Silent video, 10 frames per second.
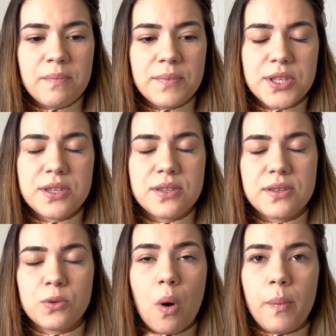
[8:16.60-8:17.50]

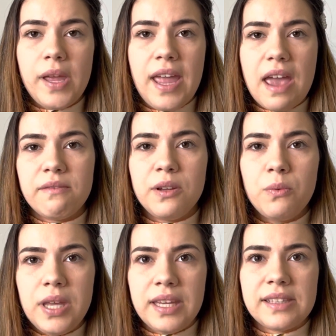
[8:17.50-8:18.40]
swap it every
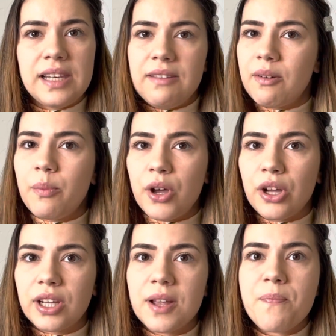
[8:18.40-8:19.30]
week and I leave a
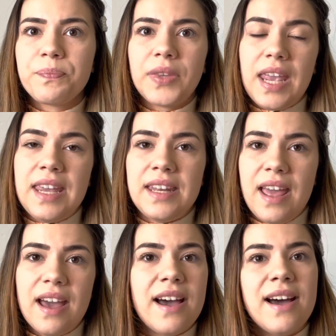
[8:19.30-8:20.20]
book in
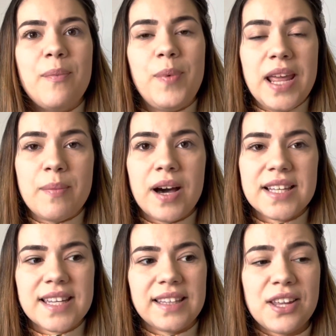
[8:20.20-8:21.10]
her play
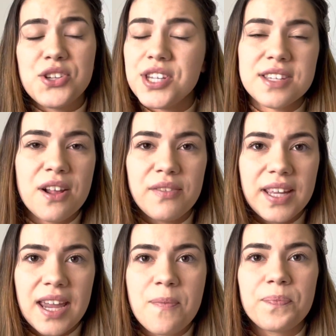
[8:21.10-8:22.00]
basket, and she's
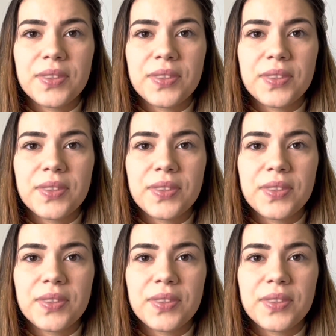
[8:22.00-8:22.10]
loving it.